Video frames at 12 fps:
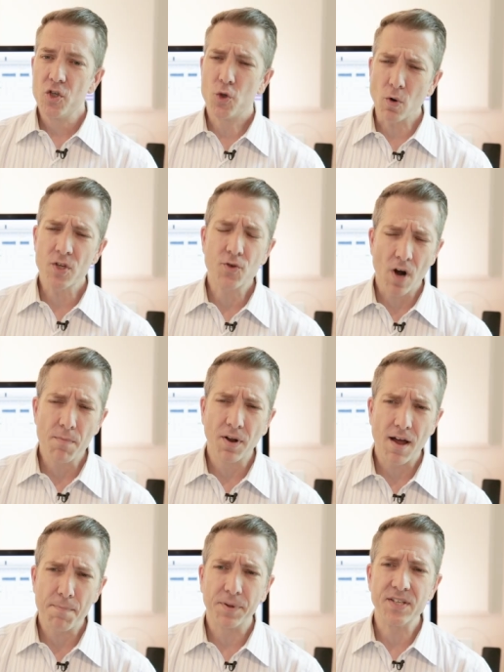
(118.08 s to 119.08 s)
George
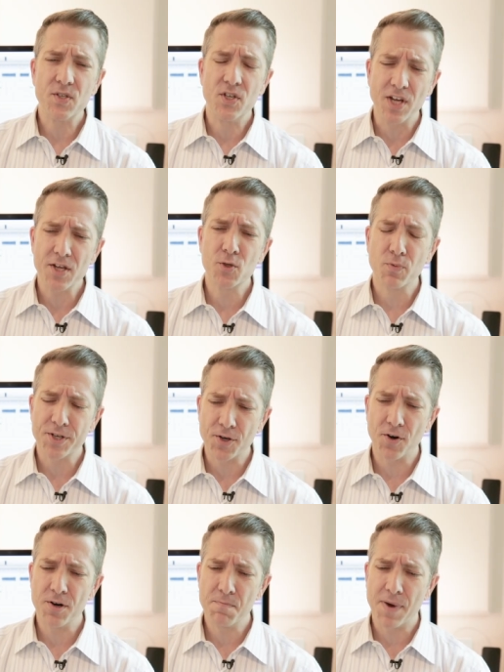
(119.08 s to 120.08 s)
Strombolopoulos does
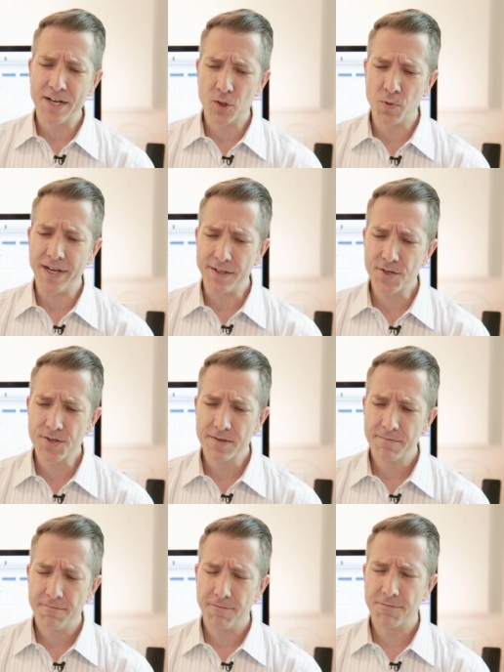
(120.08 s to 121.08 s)
return my tweets
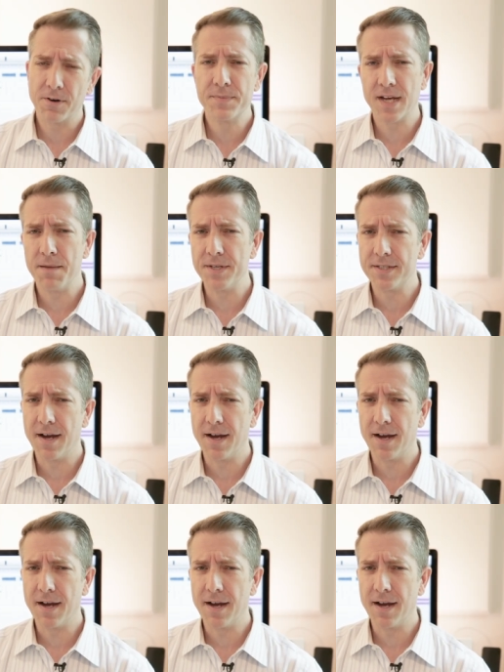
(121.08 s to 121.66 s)
from time to